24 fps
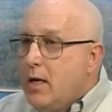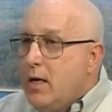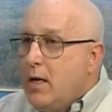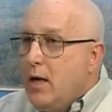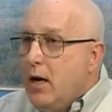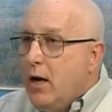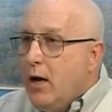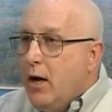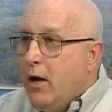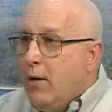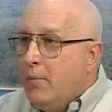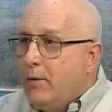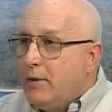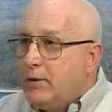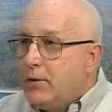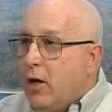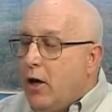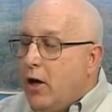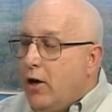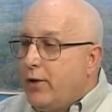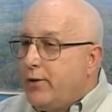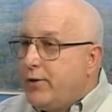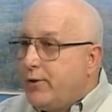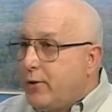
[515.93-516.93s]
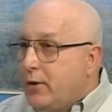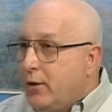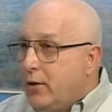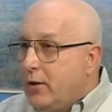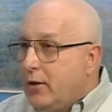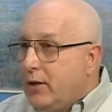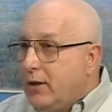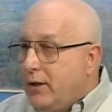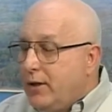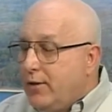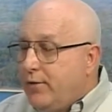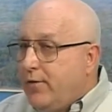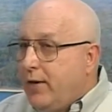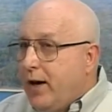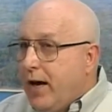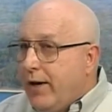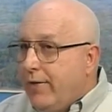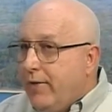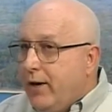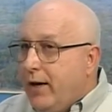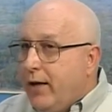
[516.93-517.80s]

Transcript: as long as they're at least 5